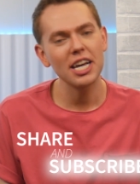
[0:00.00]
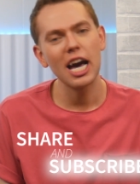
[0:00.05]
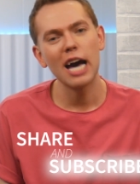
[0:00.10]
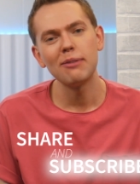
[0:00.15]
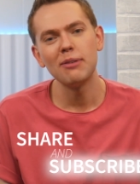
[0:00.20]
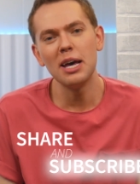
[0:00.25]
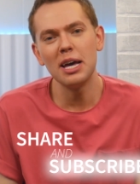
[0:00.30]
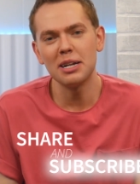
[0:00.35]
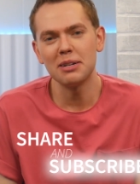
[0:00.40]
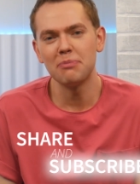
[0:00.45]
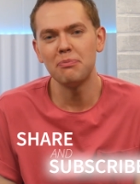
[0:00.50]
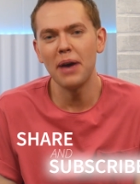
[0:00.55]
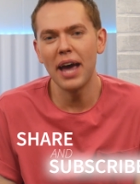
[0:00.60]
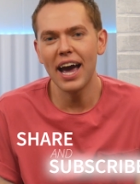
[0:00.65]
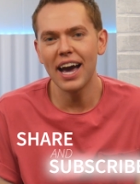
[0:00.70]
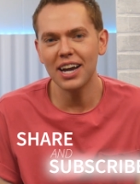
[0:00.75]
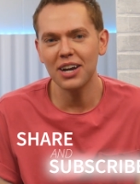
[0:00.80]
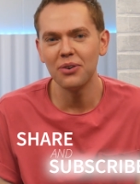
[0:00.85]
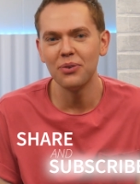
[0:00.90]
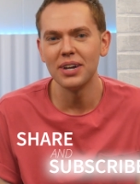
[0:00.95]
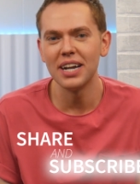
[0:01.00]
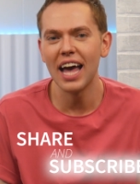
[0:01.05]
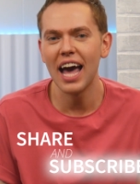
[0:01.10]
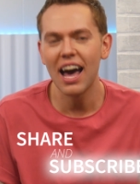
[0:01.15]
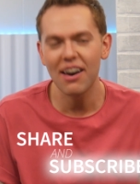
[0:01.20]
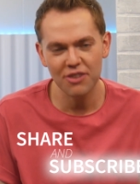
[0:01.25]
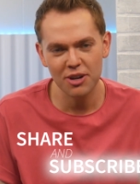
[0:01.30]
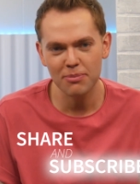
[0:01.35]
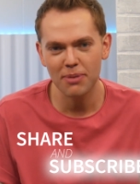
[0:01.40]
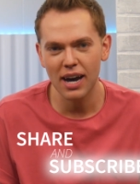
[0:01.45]
comment back
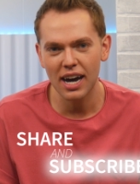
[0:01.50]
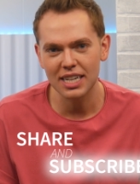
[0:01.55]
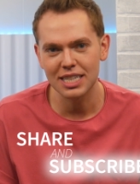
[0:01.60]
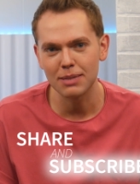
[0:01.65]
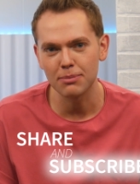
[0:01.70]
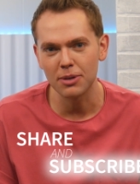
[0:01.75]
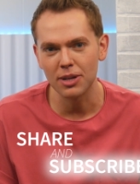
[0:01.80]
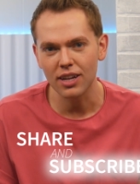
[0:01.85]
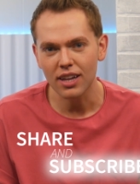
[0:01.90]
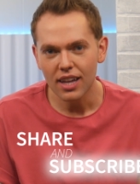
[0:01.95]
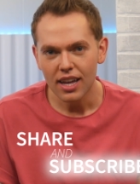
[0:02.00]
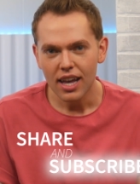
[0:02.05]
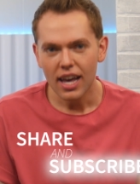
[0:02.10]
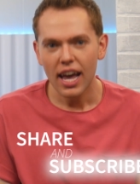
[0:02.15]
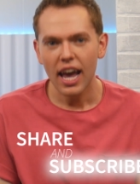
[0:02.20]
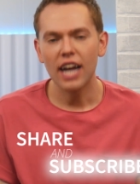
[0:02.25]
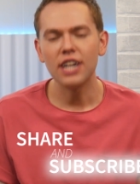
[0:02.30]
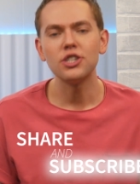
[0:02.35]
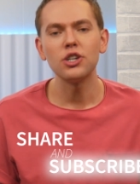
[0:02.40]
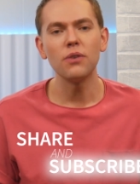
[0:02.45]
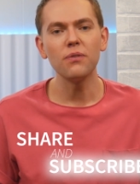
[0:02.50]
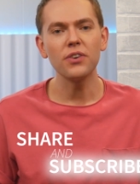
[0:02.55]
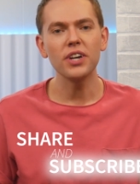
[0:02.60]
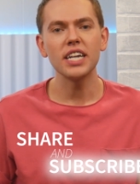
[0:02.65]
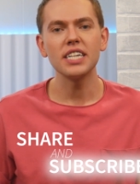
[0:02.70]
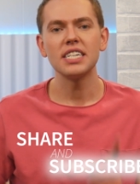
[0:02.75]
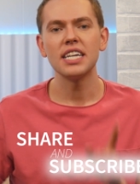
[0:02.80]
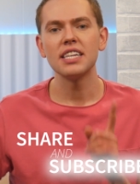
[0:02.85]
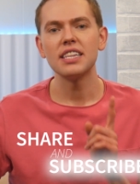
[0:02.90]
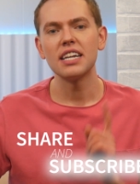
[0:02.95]
whenever possible. And don't
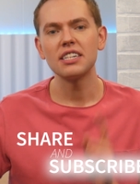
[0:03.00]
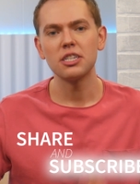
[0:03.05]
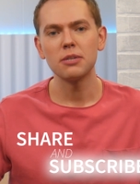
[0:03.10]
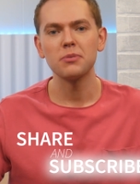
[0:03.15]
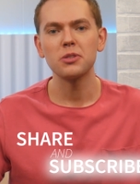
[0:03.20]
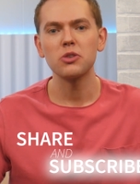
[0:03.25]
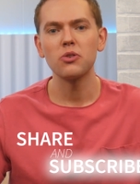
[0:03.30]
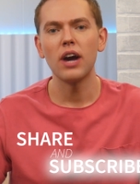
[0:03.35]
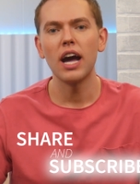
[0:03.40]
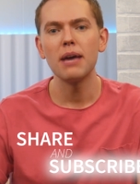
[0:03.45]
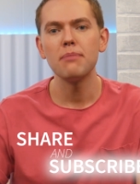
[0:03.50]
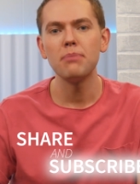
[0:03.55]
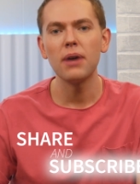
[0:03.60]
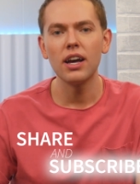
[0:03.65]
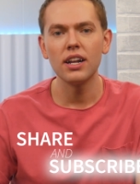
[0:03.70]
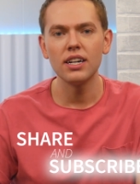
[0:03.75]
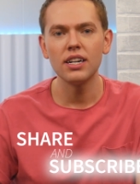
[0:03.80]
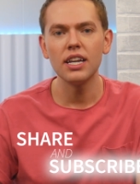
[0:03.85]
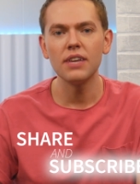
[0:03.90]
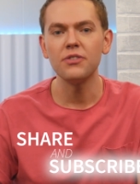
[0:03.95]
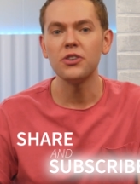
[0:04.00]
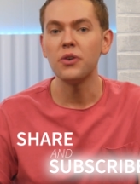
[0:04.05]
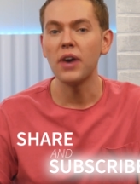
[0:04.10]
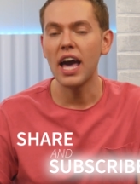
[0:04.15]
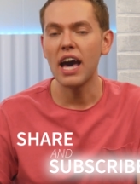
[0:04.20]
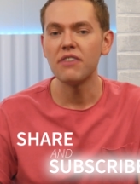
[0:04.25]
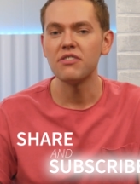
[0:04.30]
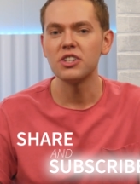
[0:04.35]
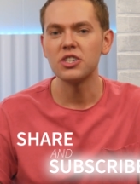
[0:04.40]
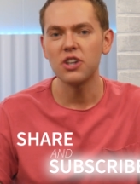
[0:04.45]
forget to hit that subscribe button if you
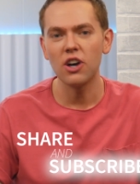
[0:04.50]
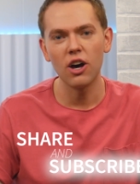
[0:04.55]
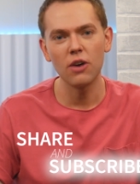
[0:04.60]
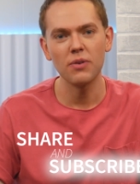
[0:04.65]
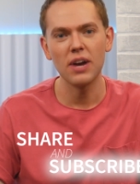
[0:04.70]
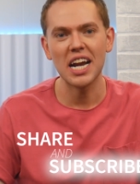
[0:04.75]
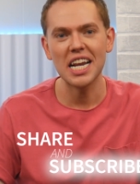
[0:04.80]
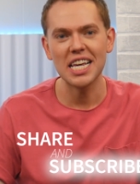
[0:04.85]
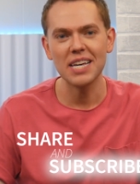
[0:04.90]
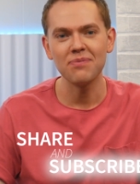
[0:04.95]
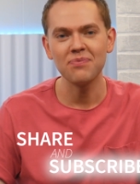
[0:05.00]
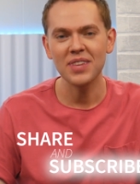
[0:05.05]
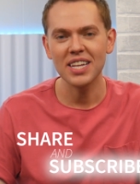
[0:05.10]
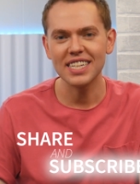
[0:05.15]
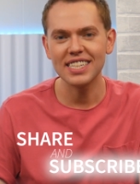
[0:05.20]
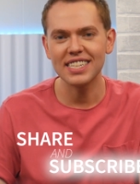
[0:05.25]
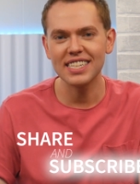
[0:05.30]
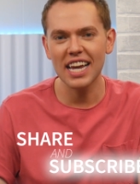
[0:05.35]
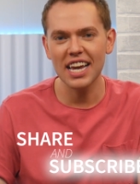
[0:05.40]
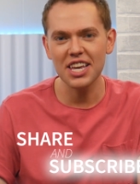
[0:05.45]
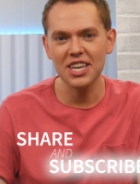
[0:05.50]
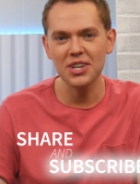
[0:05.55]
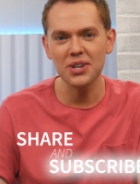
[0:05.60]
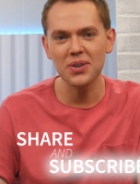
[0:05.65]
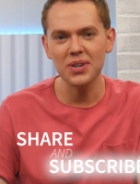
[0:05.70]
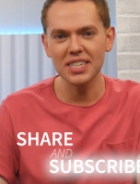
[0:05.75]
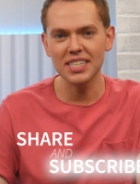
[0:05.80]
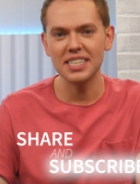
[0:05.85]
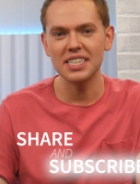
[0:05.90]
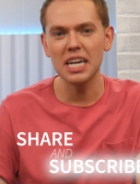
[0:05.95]
haven't already. Stay
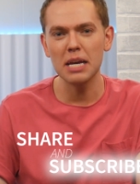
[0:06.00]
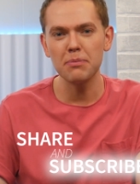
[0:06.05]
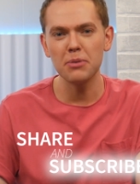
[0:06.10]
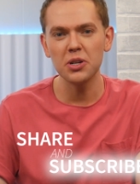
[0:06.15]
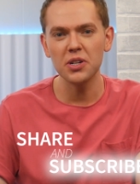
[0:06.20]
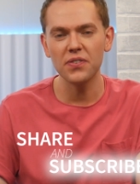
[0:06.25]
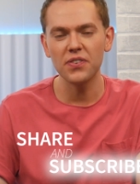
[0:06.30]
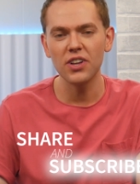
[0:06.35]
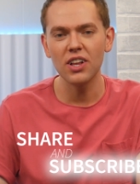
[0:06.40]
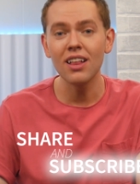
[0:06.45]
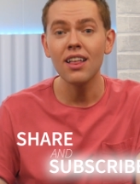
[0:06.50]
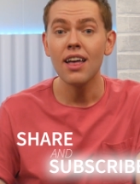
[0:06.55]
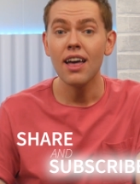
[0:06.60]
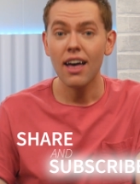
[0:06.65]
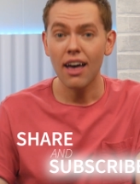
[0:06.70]
you, stay beautiful.